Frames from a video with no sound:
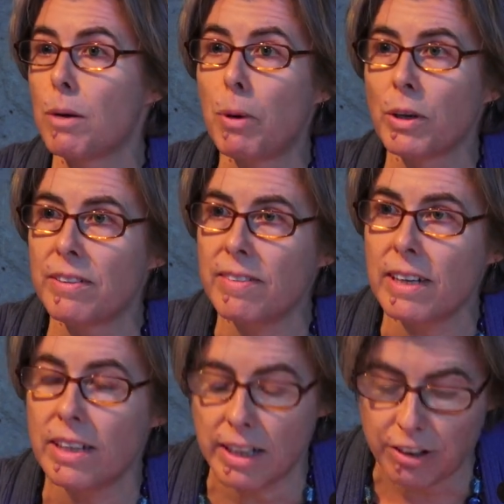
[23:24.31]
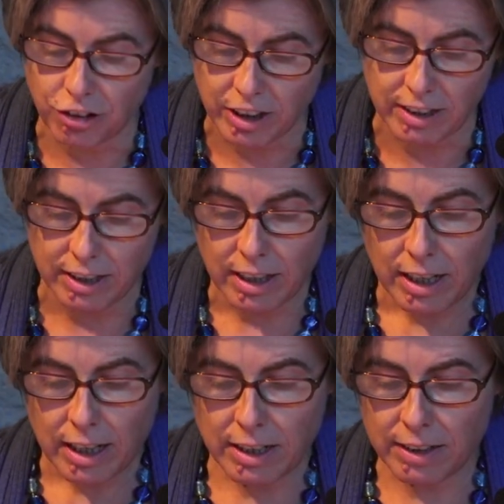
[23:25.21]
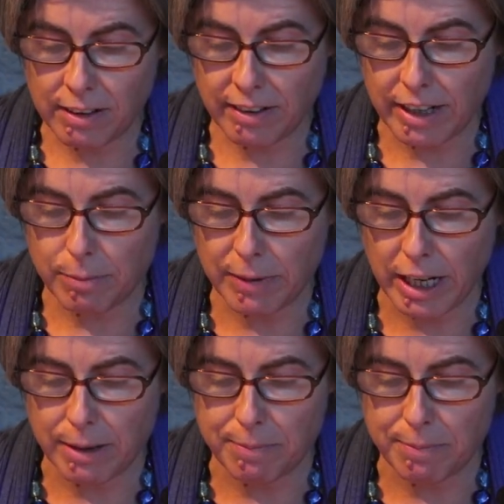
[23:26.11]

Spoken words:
policy inertia, another term